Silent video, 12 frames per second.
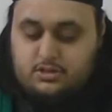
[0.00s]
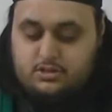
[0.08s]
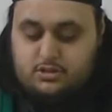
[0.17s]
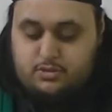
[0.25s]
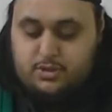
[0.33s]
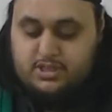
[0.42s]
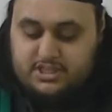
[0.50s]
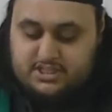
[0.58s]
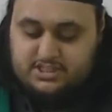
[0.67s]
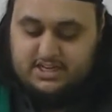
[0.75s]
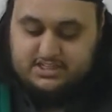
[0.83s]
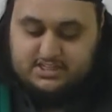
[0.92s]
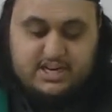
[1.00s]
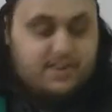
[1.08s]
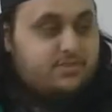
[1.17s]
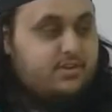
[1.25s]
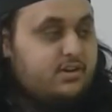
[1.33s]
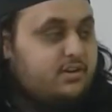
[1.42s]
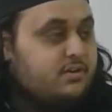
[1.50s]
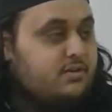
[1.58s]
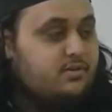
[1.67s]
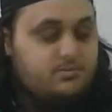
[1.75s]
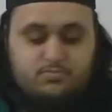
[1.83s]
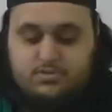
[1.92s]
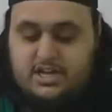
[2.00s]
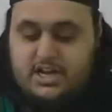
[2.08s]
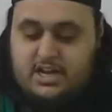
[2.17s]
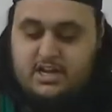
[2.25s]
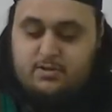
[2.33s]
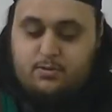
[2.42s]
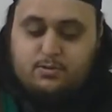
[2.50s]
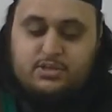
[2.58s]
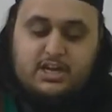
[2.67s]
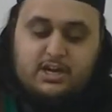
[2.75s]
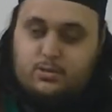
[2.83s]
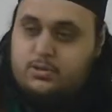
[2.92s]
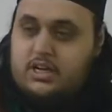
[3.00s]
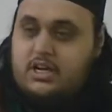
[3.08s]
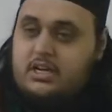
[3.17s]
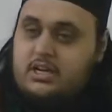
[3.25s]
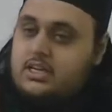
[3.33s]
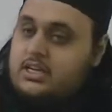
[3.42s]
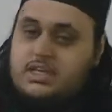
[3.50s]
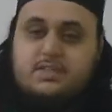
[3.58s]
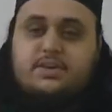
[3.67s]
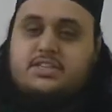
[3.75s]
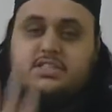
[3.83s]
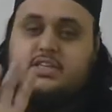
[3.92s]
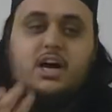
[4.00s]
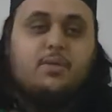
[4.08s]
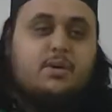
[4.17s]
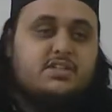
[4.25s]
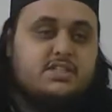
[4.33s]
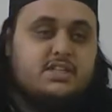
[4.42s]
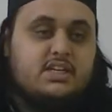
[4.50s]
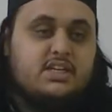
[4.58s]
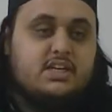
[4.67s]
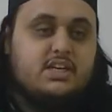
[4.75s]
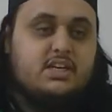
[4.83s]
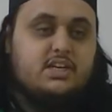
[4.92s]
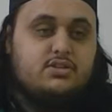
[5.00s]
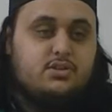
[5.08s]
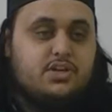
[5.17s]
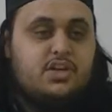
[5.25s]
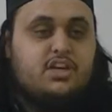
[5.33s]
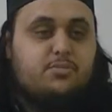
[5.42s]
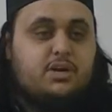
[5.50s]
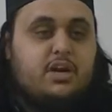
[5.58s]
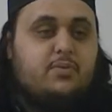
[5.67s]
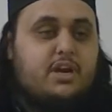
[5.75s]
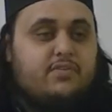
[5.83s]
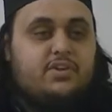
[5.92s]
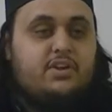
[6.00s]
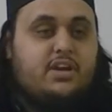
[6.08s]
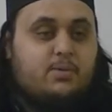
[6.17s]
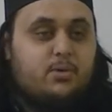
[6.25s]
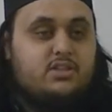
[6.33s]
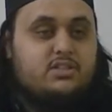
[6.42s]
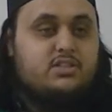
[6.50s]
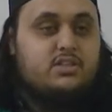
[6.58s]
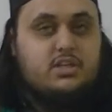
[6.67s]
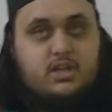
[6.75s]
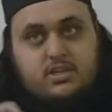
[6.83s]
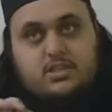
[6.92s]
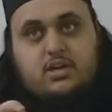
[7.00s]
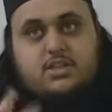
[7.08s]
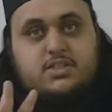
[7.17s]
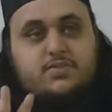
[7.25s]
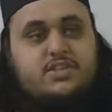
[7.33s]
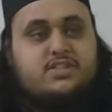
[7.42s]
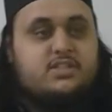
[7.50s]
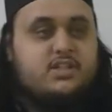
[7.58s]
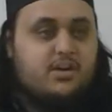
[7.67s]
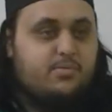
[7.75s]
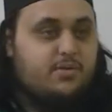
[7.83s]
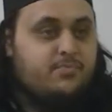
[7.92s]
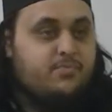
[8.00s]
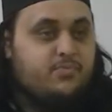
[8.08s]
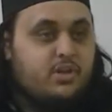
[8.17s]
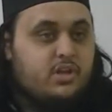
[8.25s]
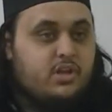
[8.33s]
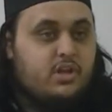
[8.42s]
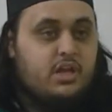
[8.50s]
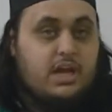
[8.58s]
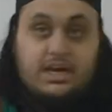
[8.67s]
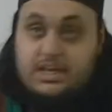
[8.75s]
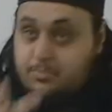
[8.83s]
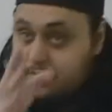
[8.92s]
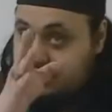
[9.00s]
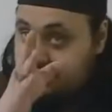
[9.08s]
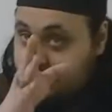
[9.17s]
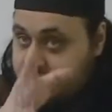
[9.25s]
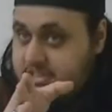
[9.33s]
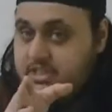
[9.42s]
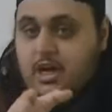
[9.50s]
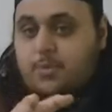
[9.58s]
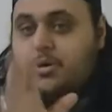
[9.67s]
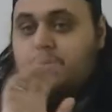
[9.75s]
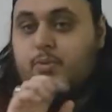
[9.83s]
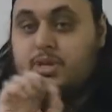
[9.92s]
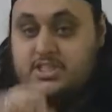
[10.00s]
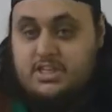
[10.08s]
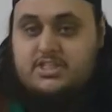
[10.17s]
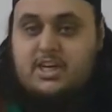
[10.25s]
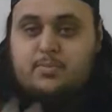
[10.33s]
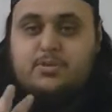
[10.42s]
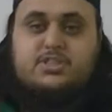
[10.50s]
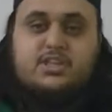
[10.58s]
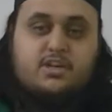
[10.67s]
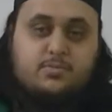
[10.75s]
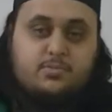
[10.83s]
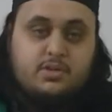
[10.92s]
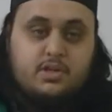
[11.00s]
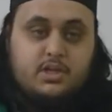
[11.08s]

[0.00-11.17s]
So whether he stands left, there or there or there, he's facing the Kaaba, isn't he? So he can pray wherever he wants as long as he's facing the Kaaba. And he must face the Kaaba when he's inside Masjid al-Haram.